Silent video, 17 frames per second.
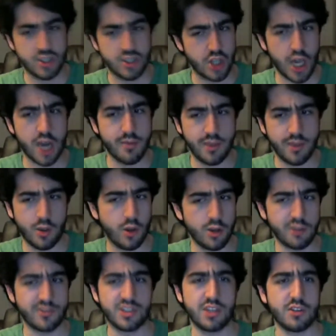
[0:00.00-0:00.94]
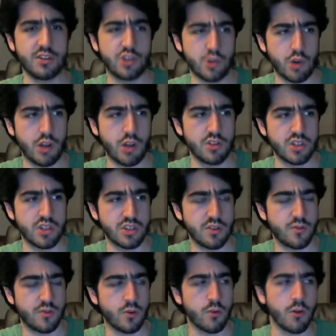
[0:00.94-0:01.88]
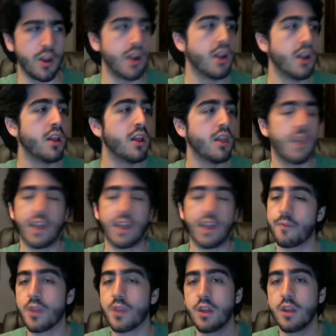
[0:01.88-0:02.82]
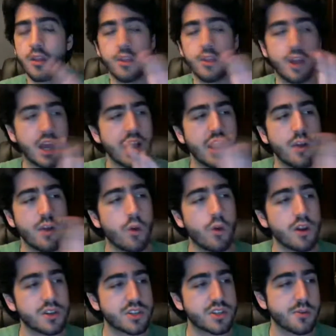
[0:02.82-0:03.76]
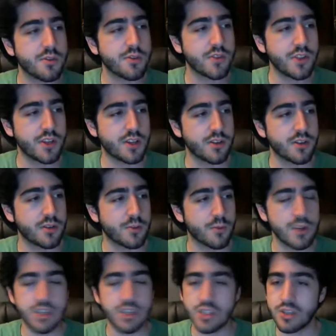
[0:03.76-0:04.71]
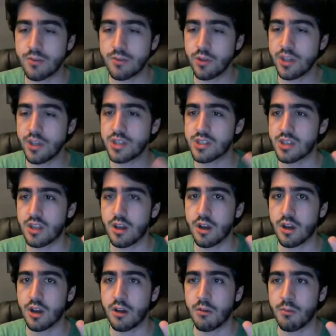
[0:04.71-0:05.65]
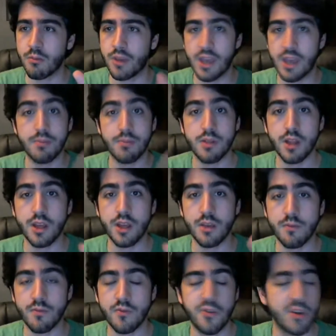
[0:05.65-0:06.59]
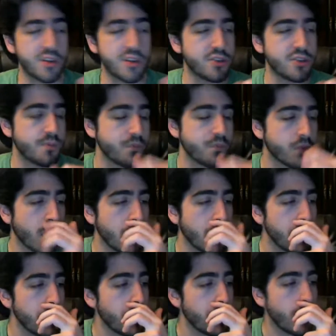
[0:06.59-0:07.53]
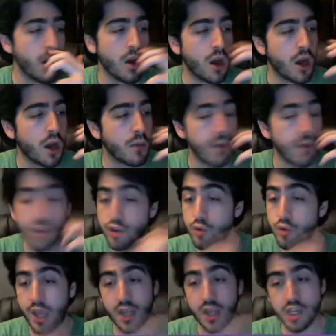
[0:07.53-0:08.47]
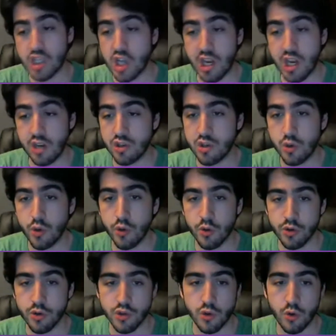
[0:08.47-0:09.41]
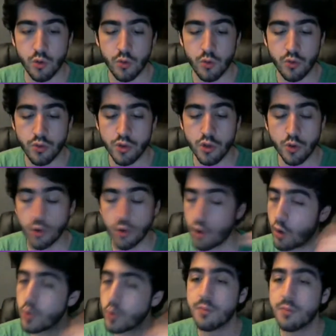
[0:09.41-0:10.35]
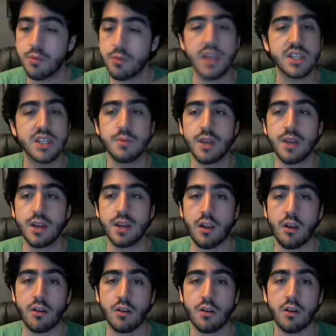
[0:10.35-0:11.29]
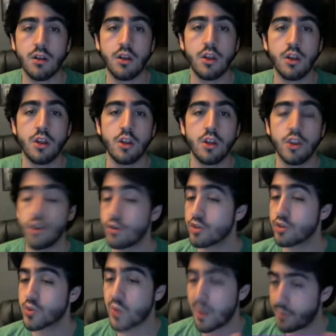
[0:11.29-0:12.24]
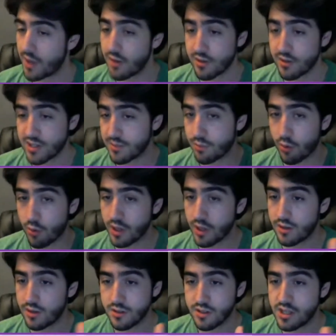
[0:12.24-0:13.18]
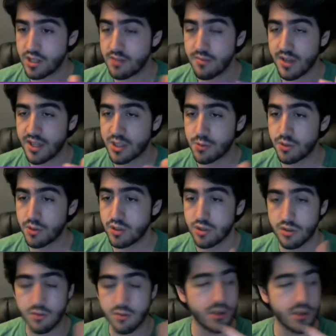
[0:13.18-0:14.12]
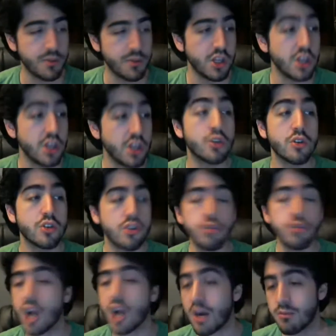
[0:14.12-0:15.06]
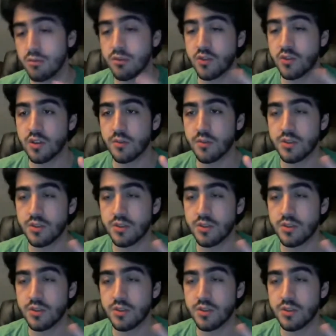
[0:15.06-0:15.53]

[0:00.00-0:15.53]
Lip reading: got to be good. You've seen the trailers and stuff for it, right? Like, I watched some of the recent released gameplay footage, and you can't change who you control. You can only play as the main character. You can swap out your supporting teammates, but I mean, and you can do combo moves with them